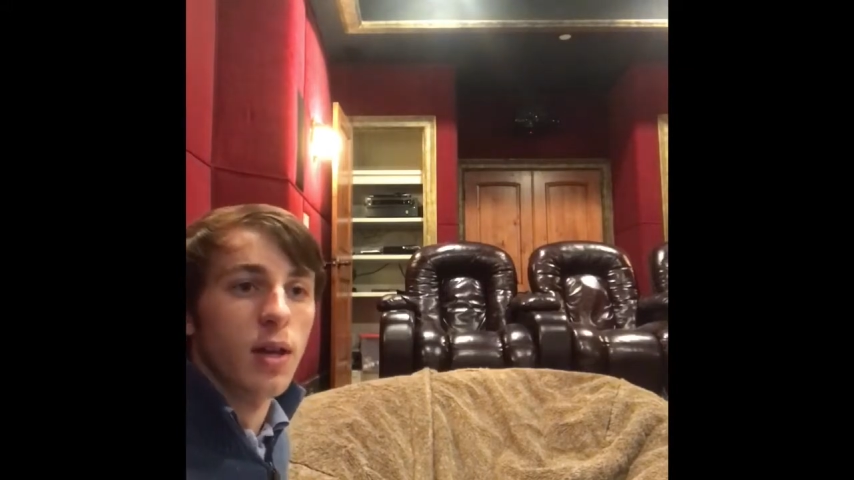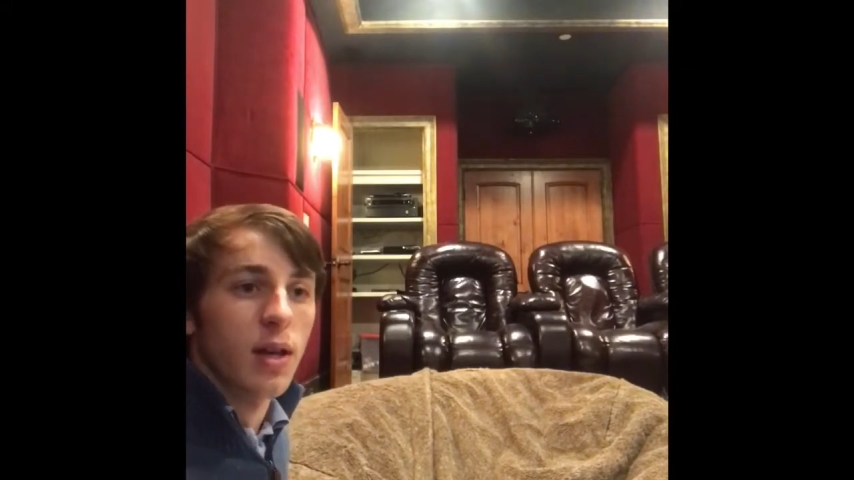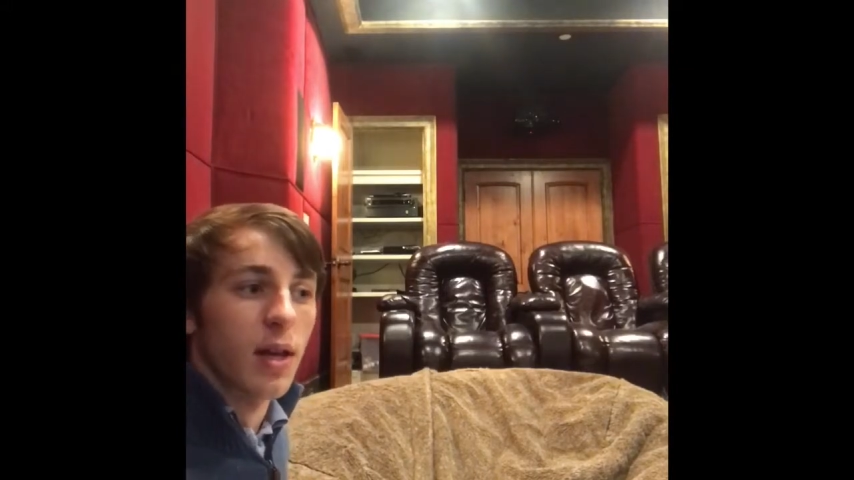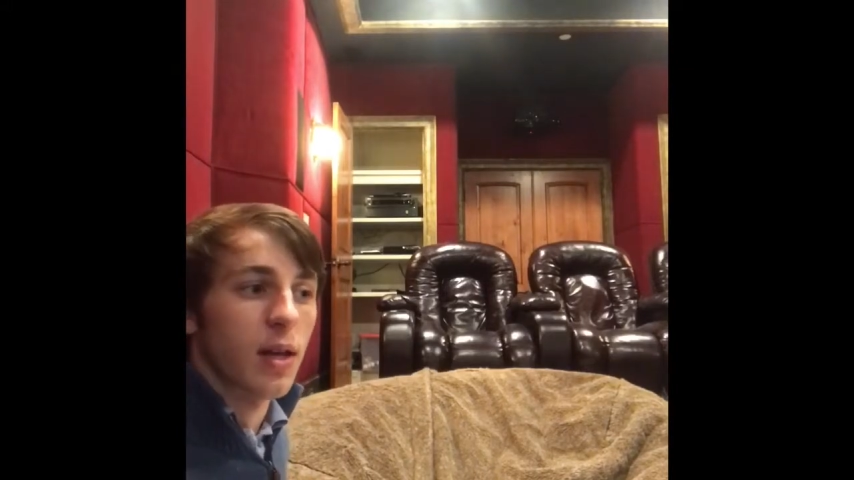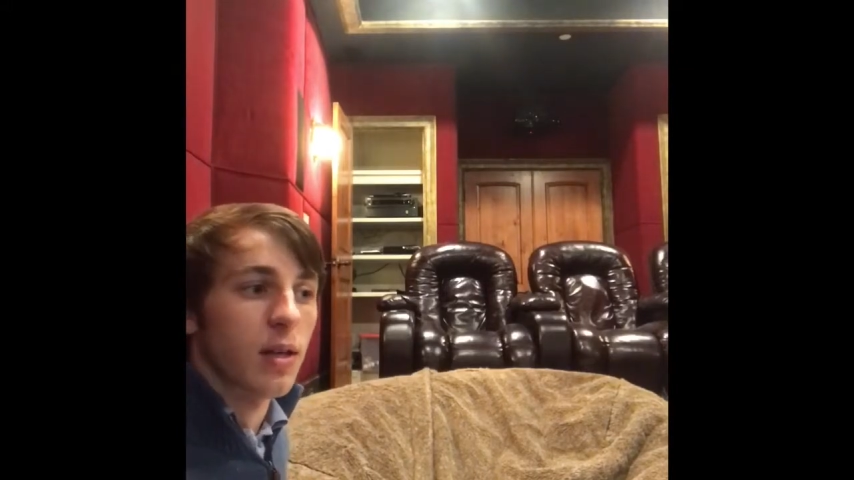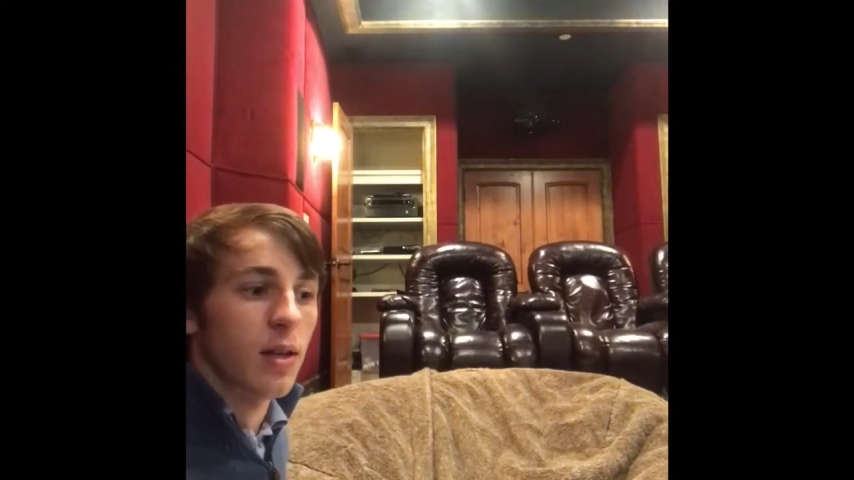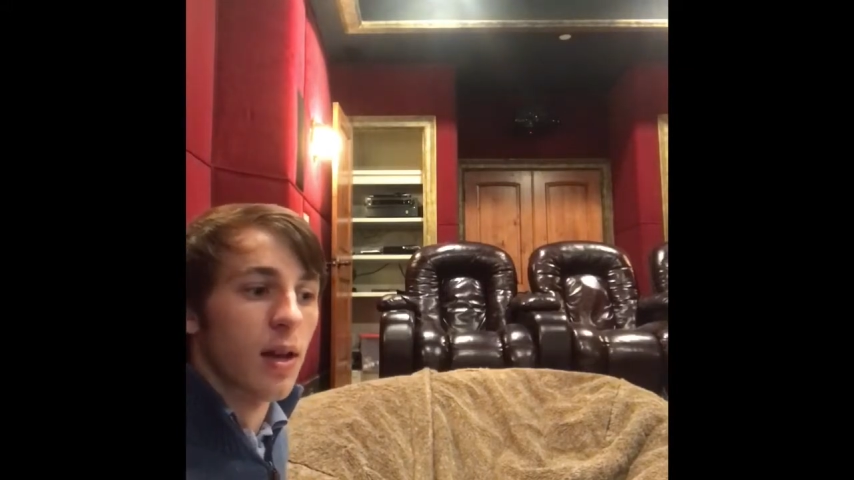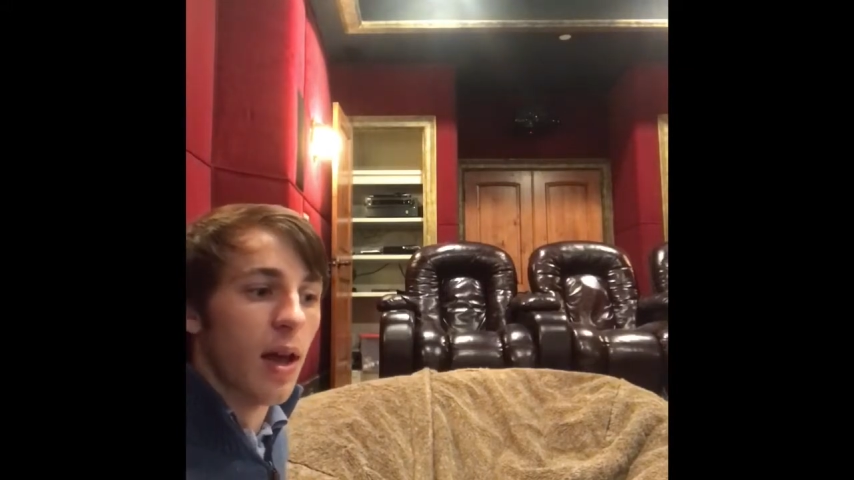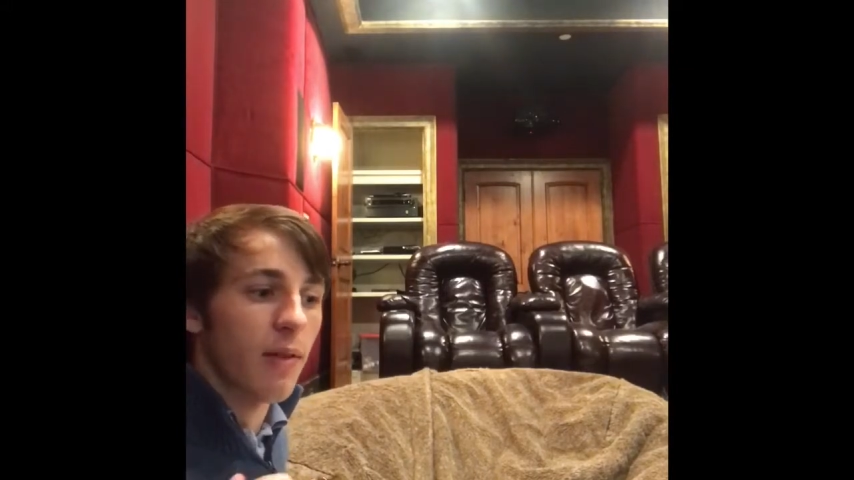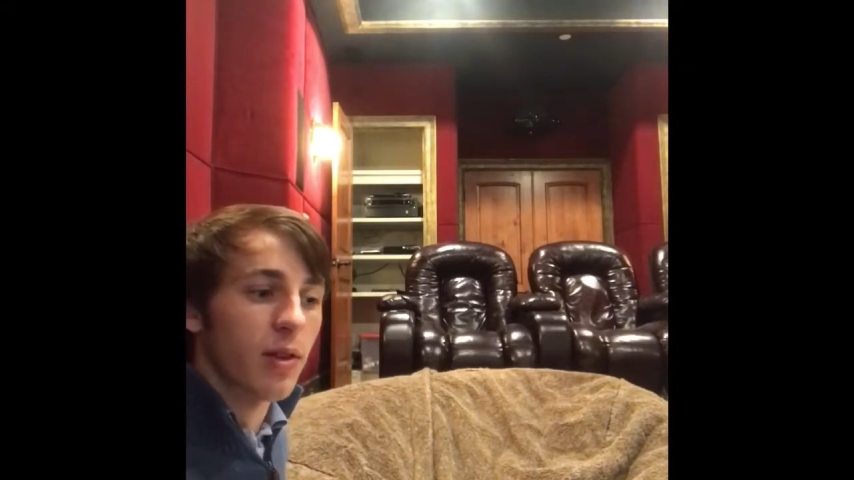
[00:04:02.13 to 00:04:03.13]
and
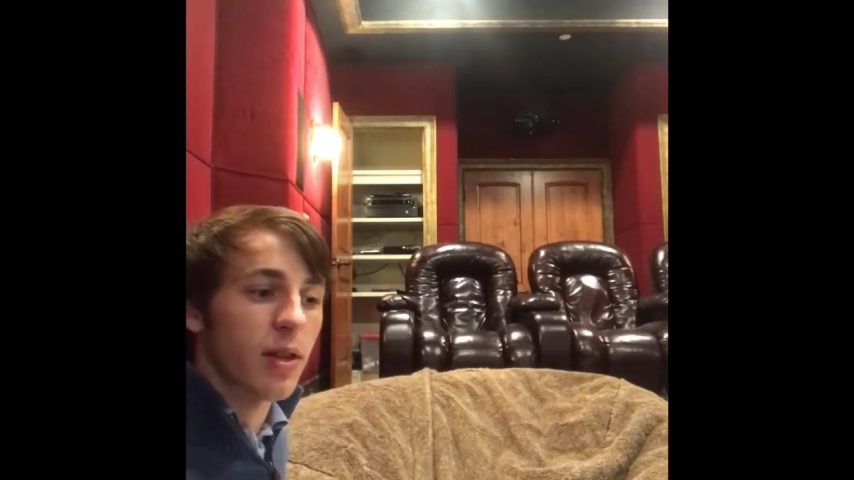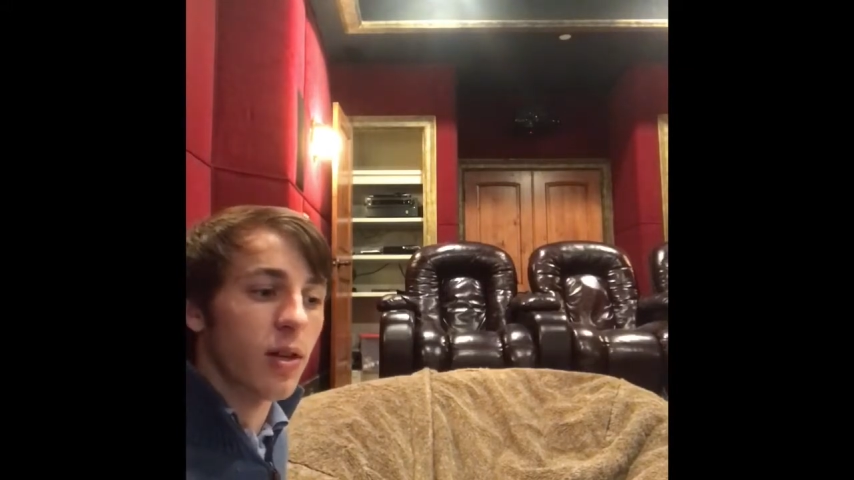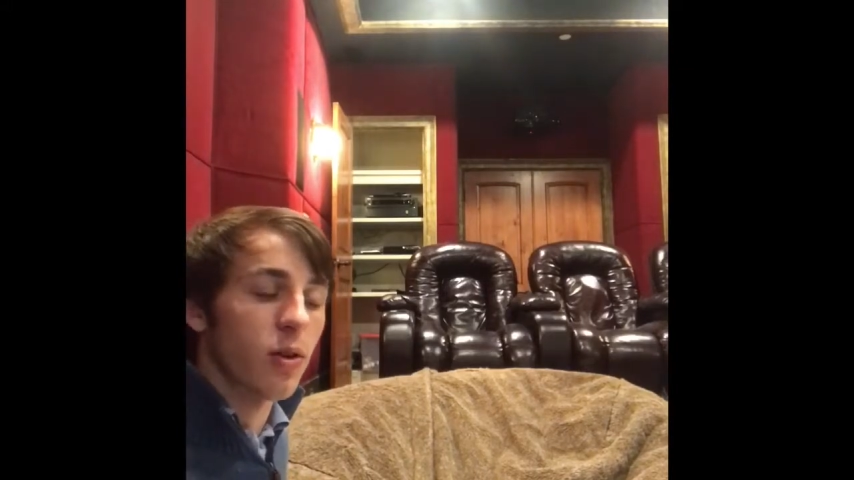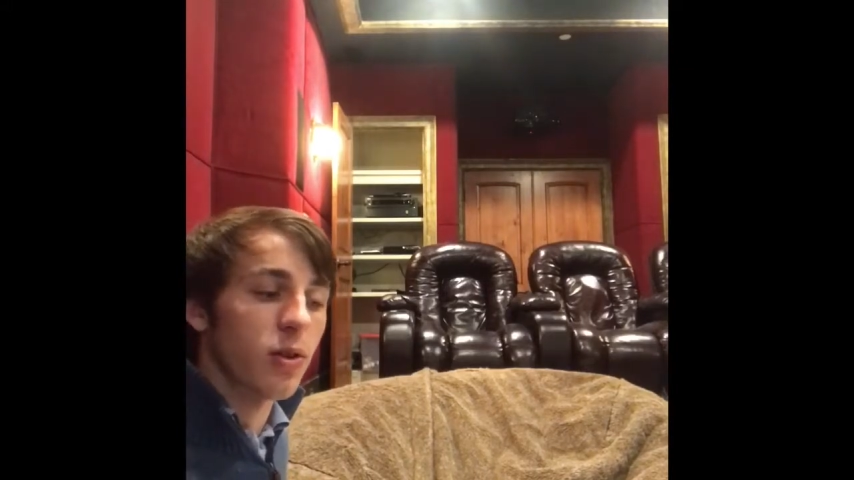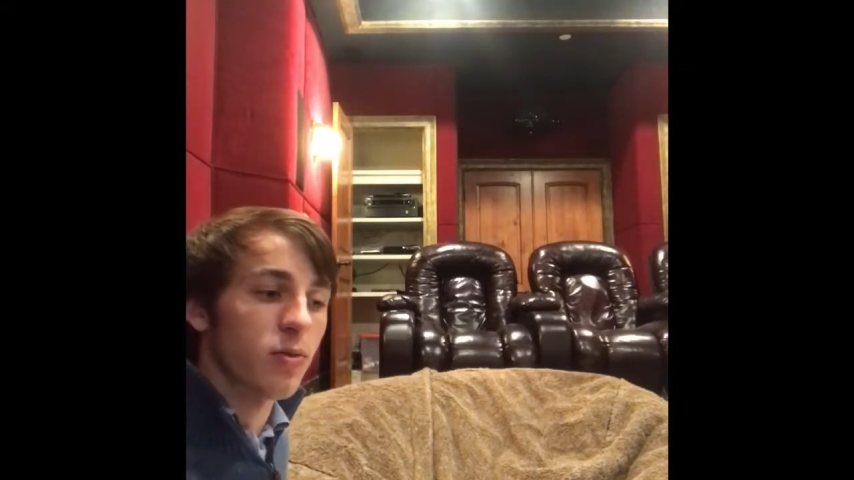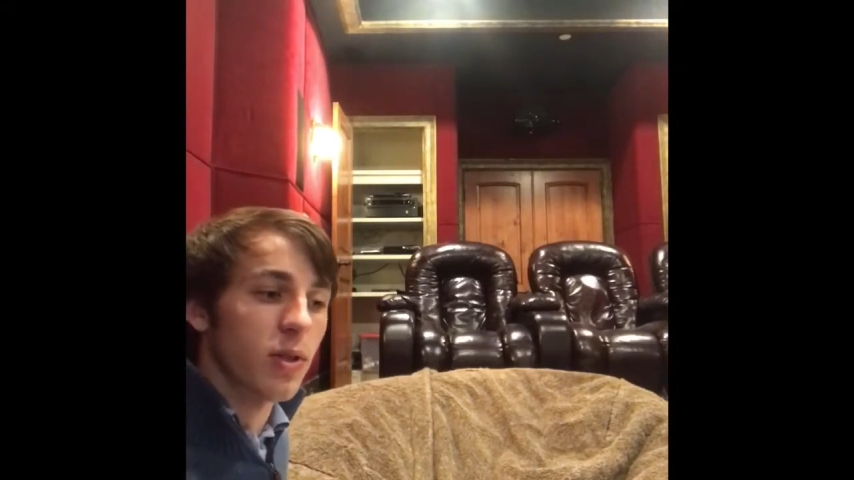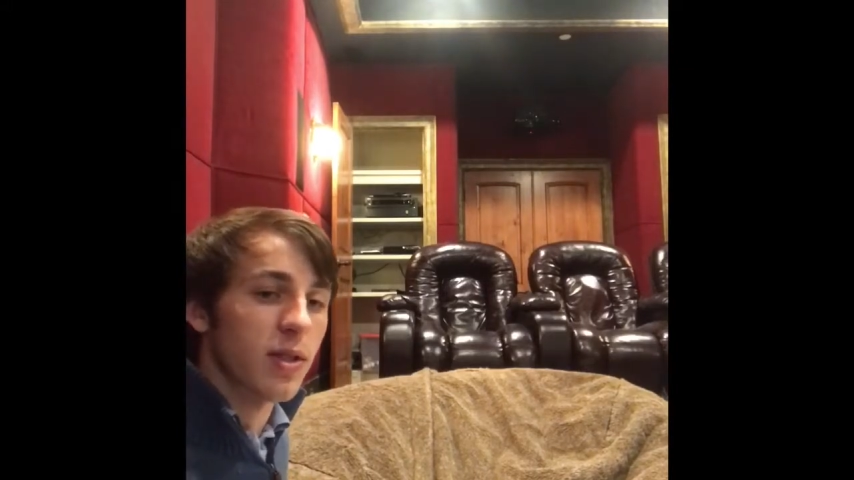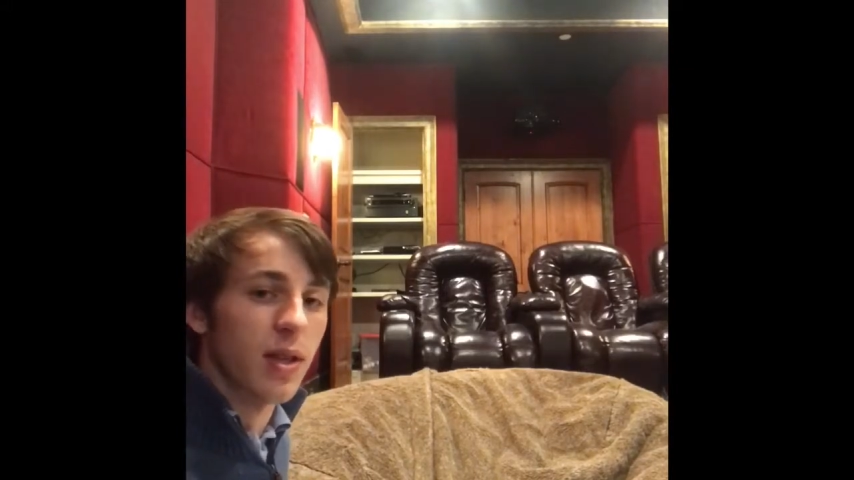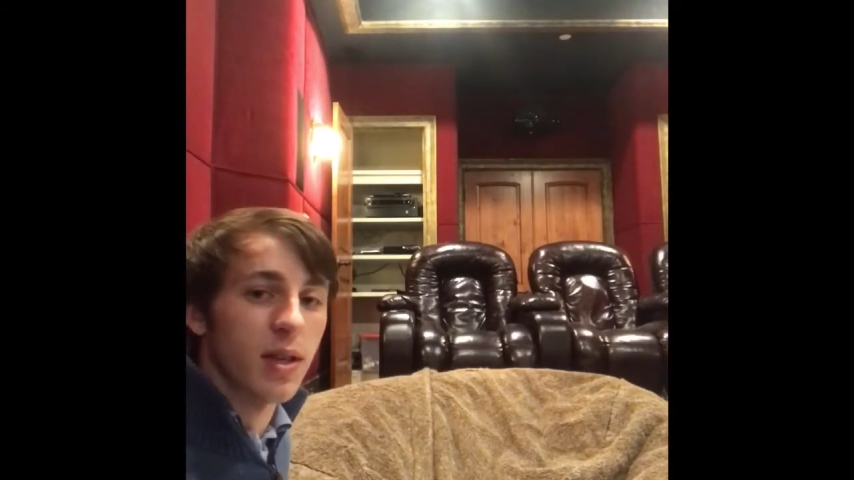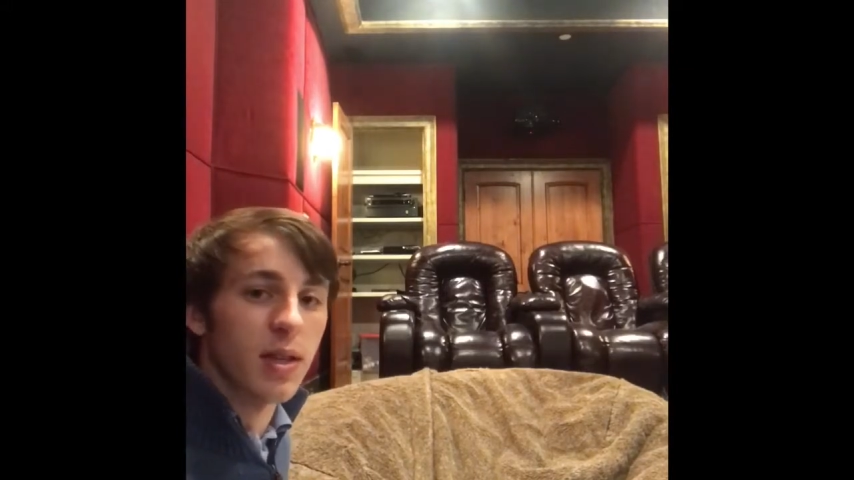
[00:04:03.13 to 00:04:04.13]
everything always wants the